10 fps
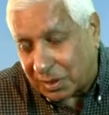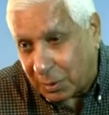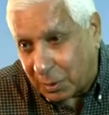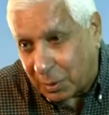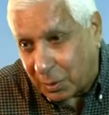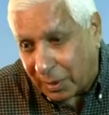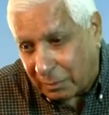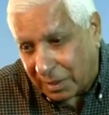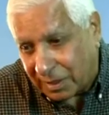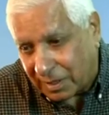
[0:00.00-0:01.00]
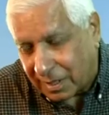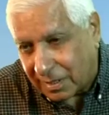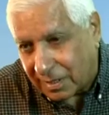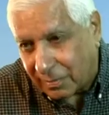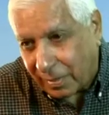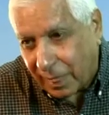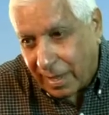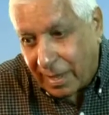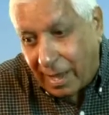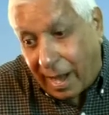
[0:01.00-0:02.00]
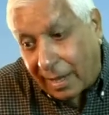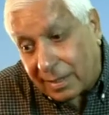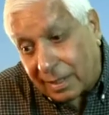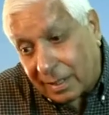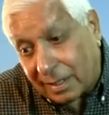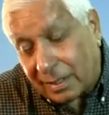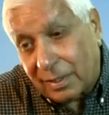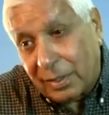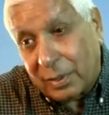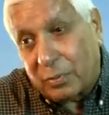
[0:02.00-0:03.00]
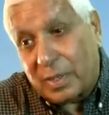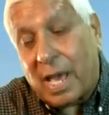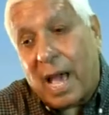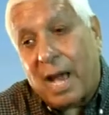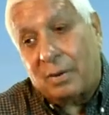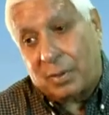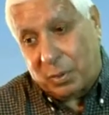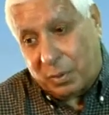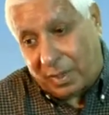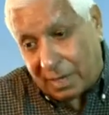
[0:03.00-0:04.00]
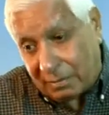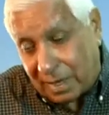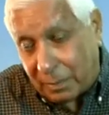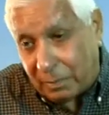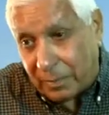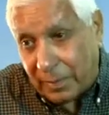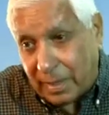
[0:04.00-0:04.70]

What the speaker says: CO2 emissions, I think we have to develop